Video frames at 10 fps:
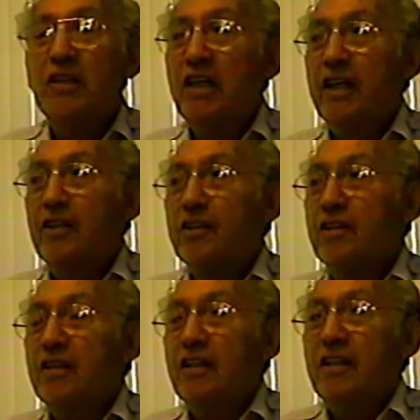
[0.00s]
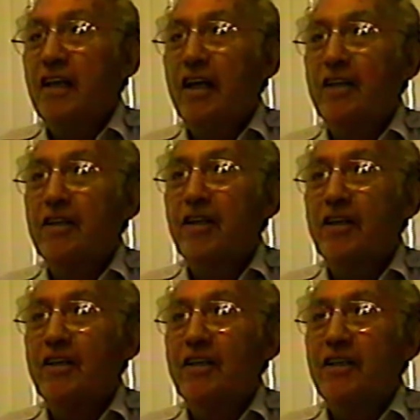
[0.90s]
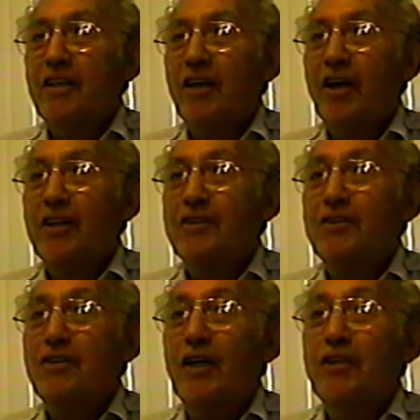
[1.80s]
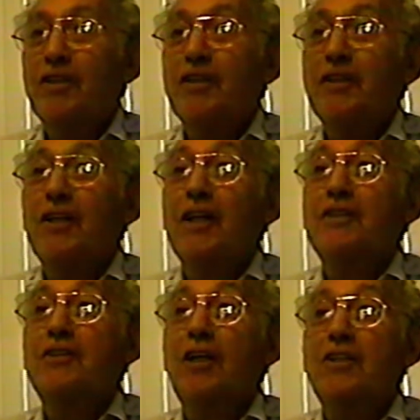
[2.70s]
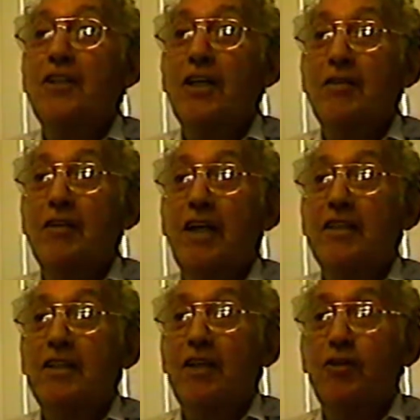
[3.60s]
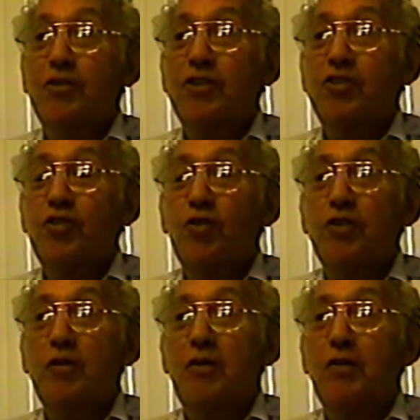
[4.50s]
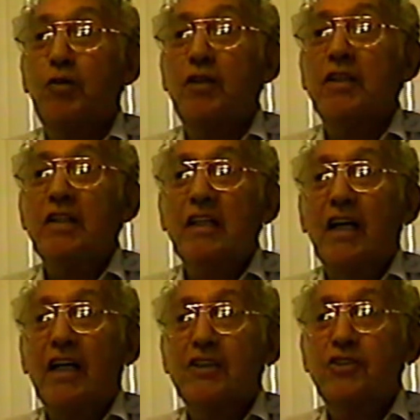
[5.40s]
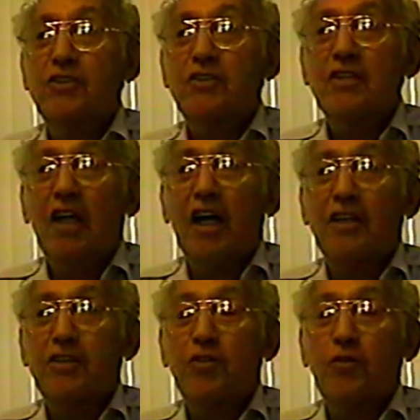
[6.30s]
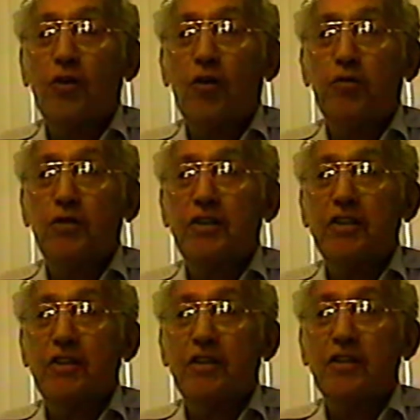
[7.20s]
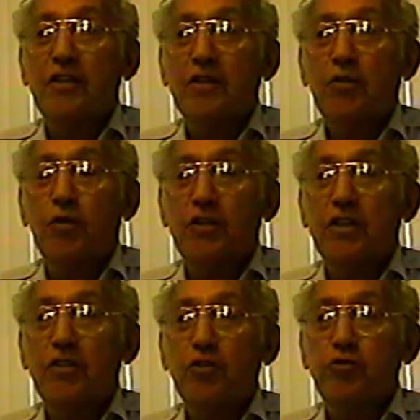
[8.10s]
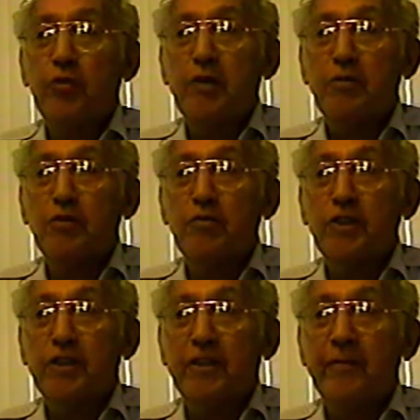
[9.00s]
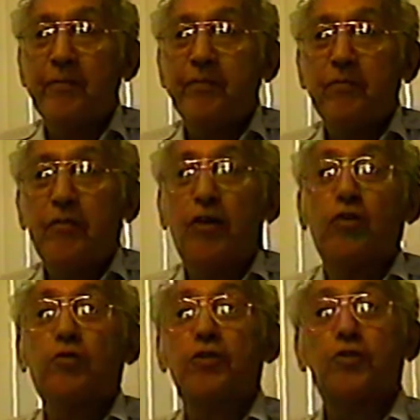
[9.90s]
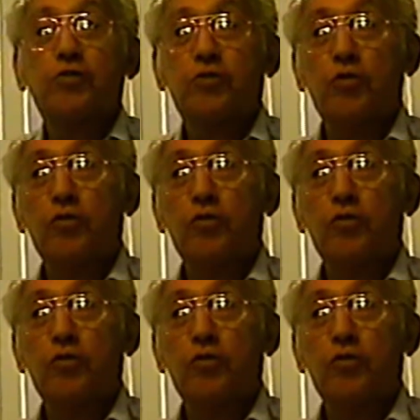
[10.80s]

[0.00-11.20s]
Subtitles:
and then I started telling Caetano the story about what I took off with the newspaper money, because we used to